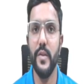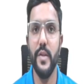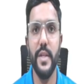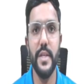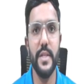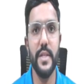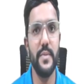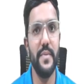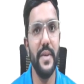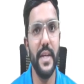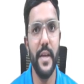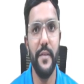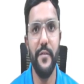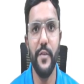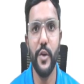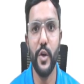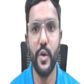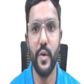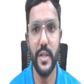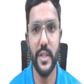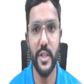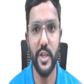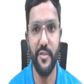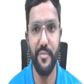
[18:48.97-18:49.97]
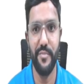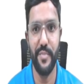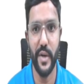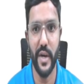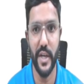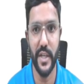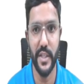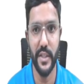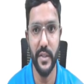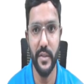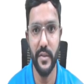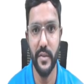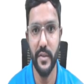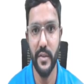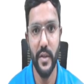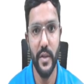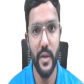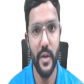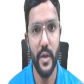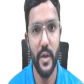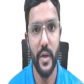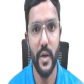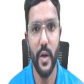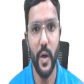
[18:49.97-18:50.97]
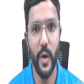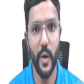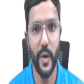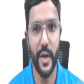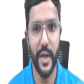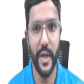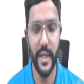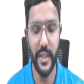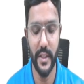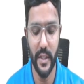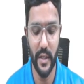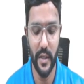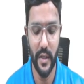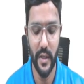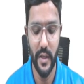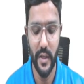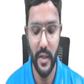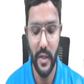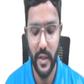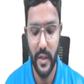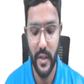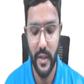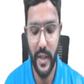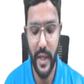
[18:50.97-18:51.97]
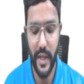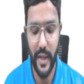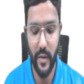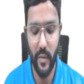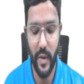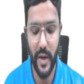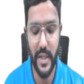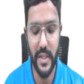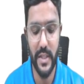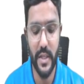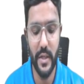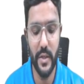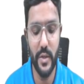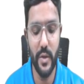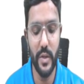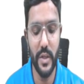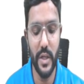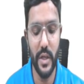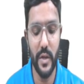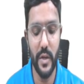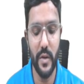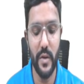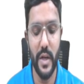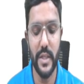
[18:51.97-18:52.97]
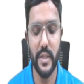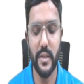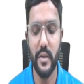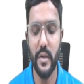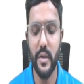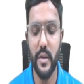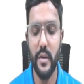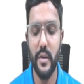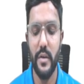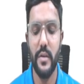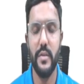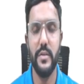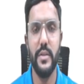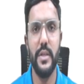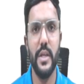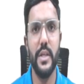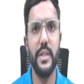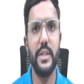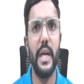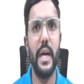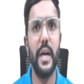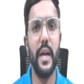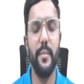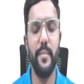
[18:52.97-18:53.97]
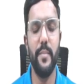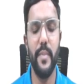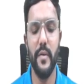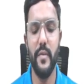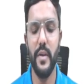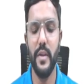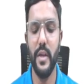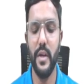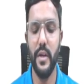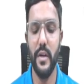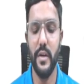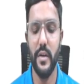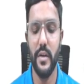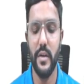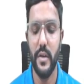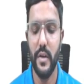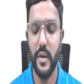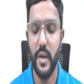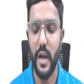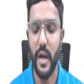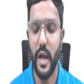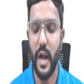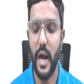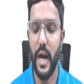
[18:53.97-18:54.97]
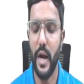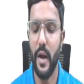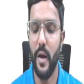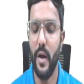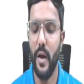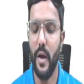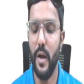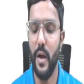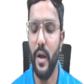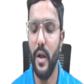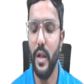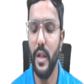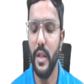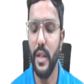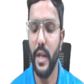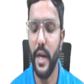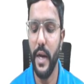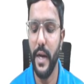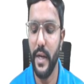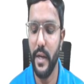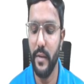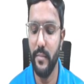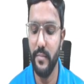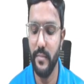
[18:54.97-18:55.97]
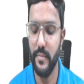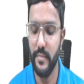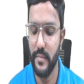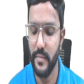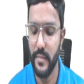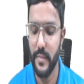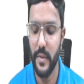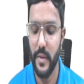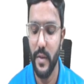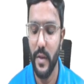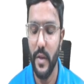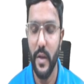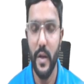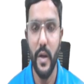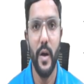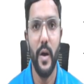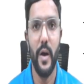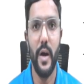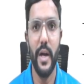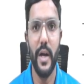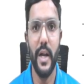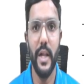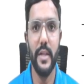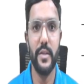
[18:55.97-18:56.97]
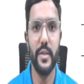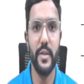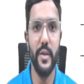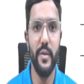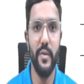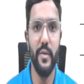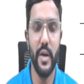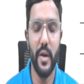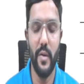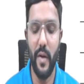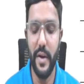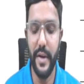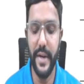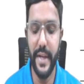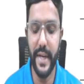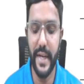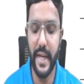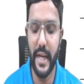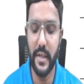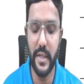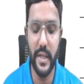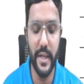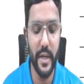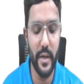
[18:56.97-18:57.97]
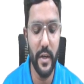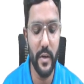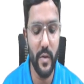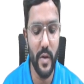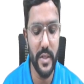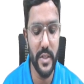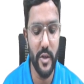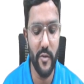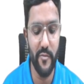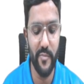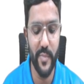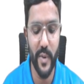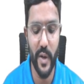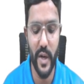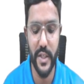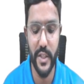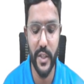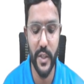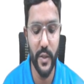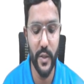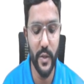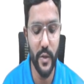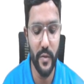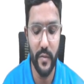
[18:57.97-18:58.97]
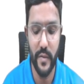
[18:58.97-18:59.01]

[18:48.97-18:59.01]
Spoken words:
This will give you cost of production. Okay, sir. Then what is the total cost? Just add up everything. Add all the item. Or else you would have already calculated cost of production.